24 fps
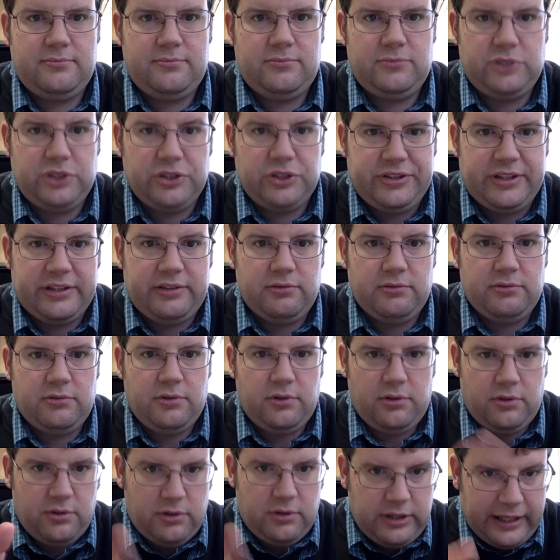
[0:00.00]
Seriously.
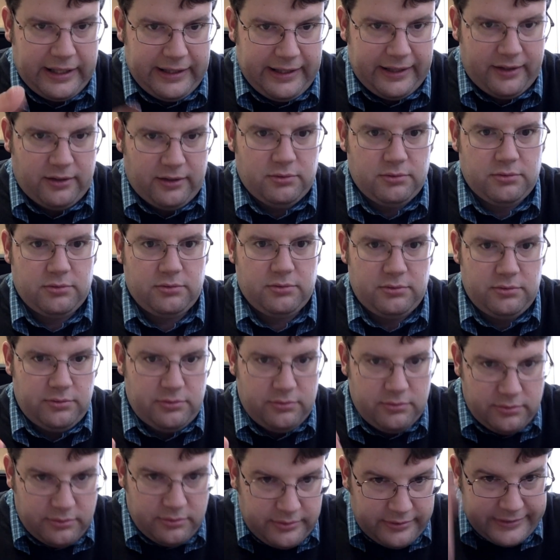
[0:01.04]
Click, click.
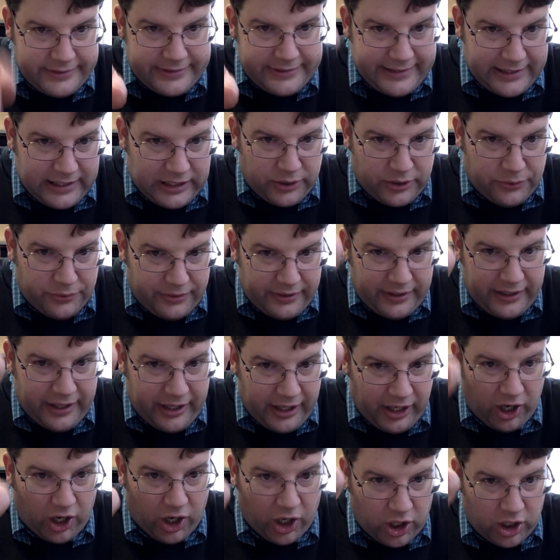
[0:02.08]
Down
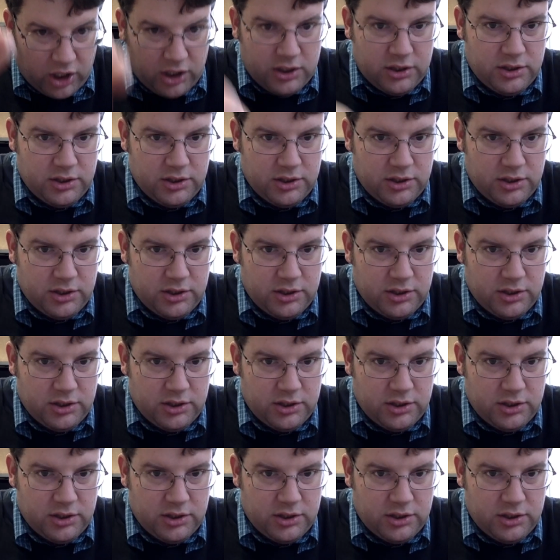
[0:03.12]
there.